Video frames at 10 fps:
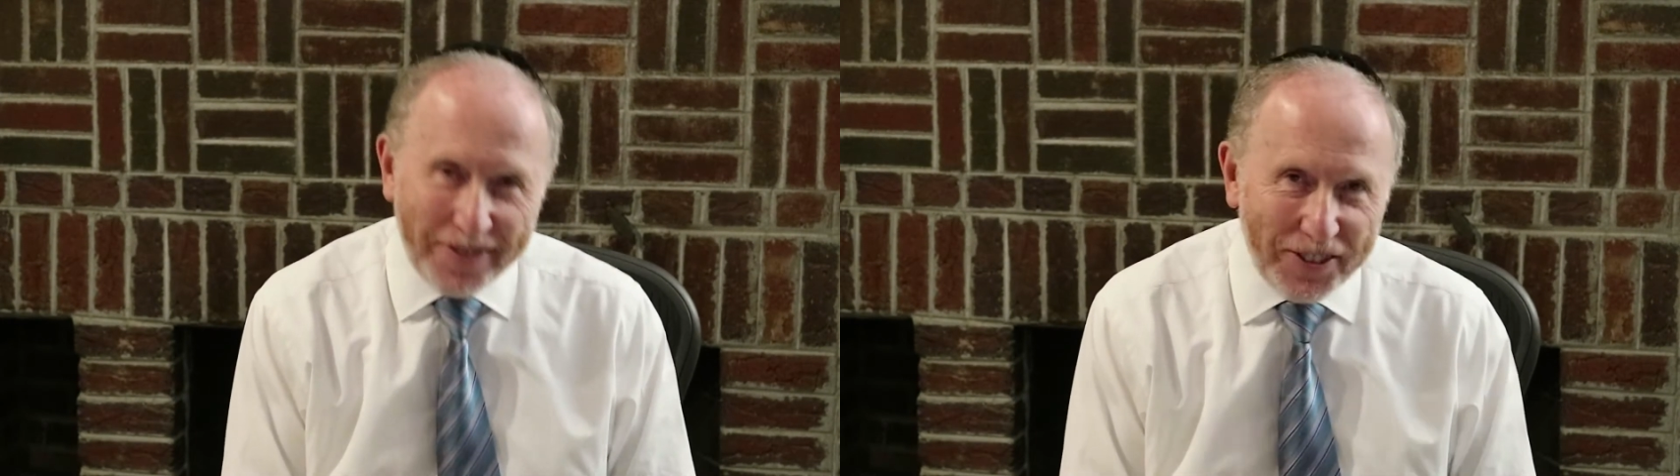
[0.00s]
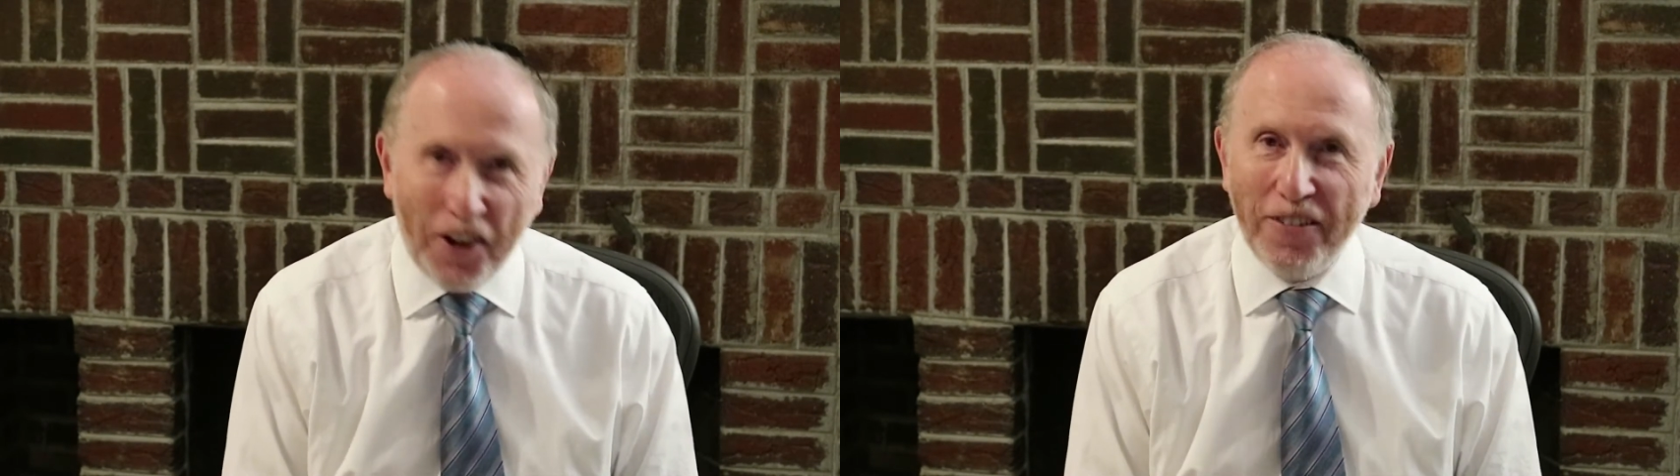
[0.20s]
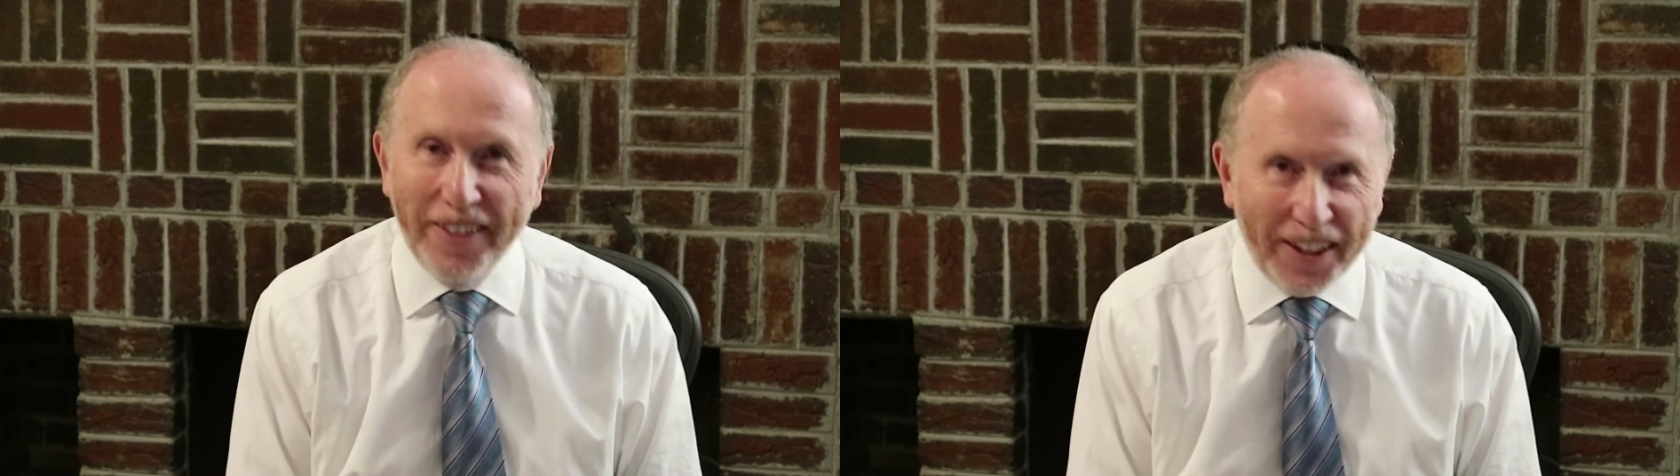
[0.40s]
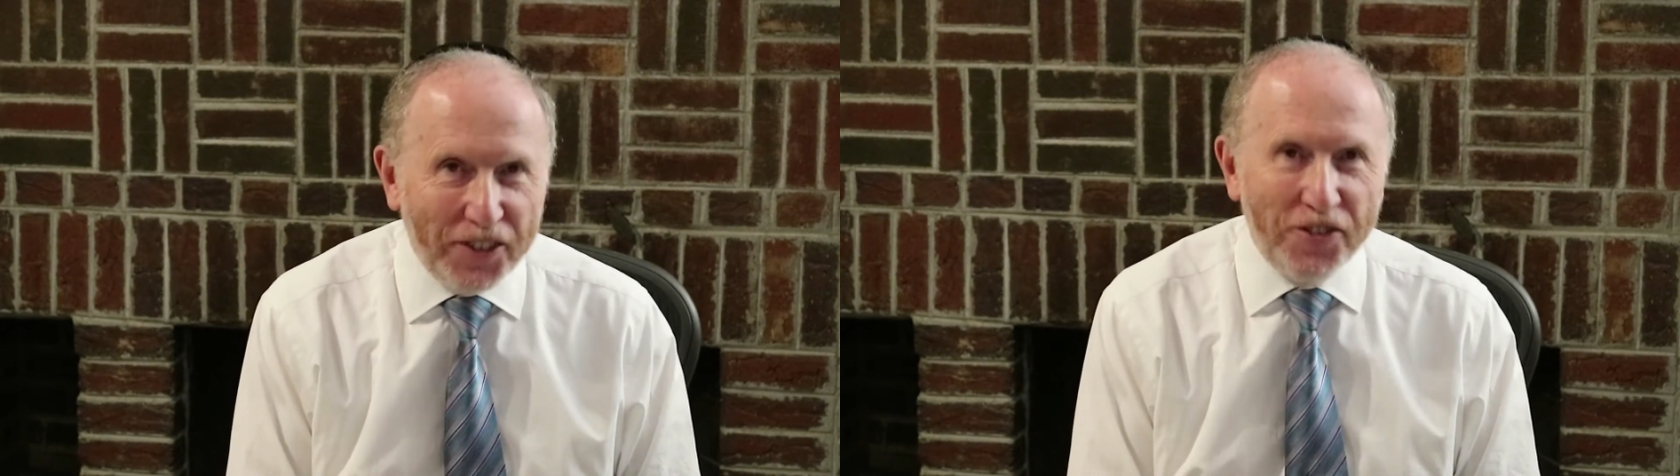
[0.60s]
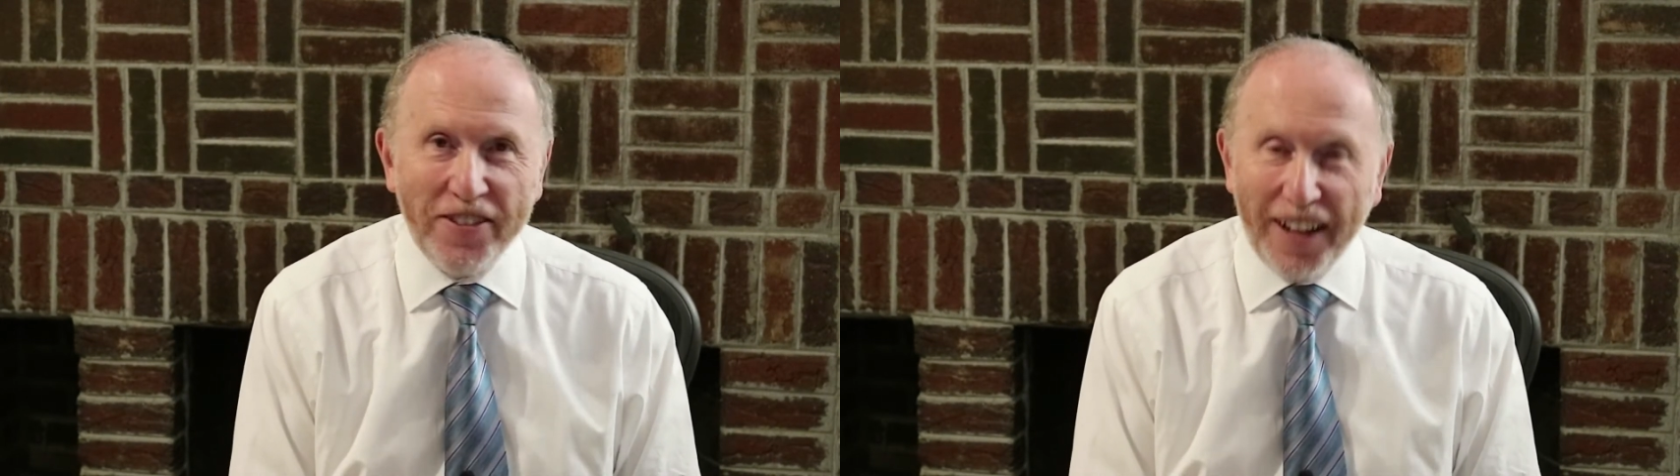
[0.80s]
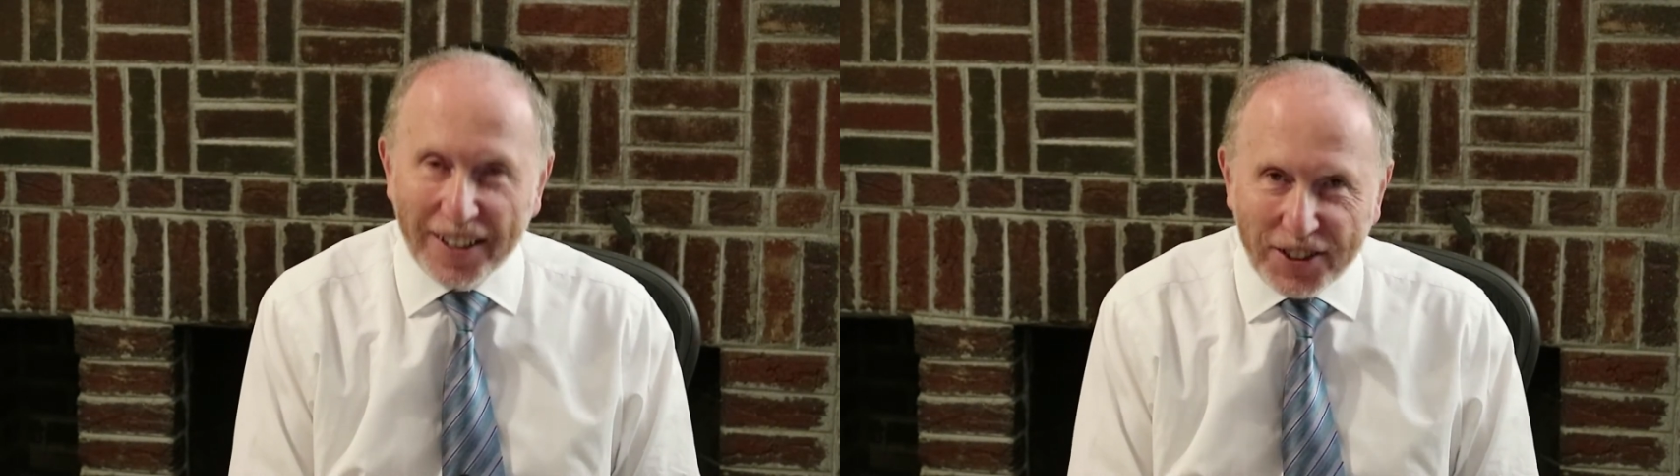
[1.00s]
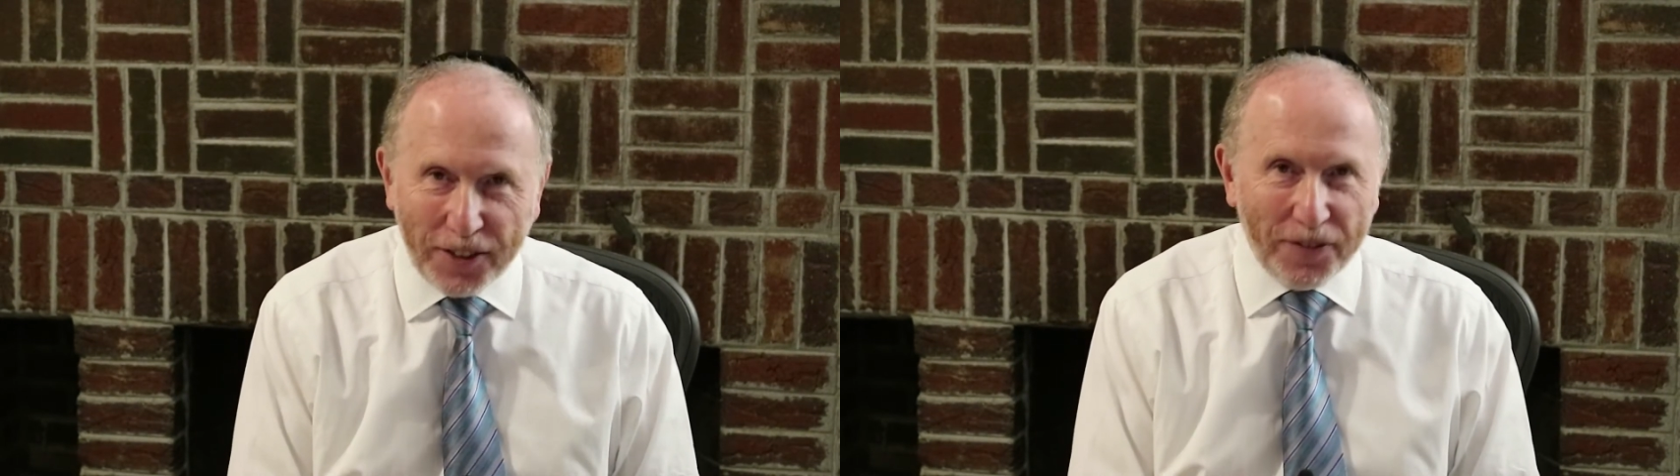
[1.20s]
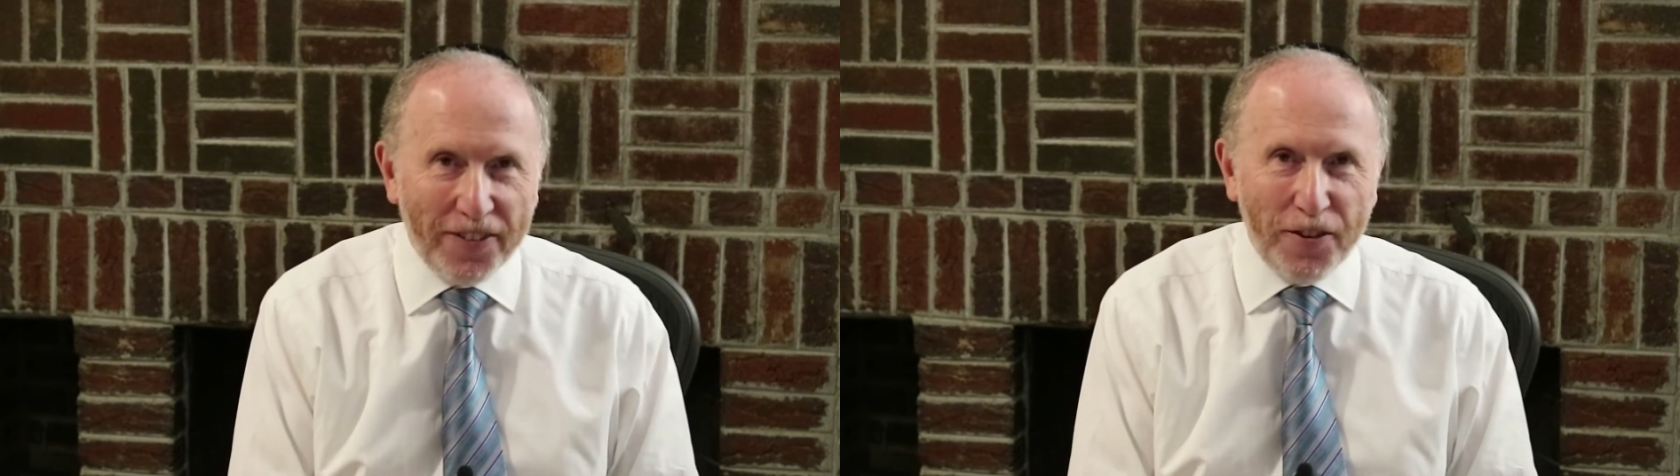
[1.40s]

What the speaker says: not the introduction.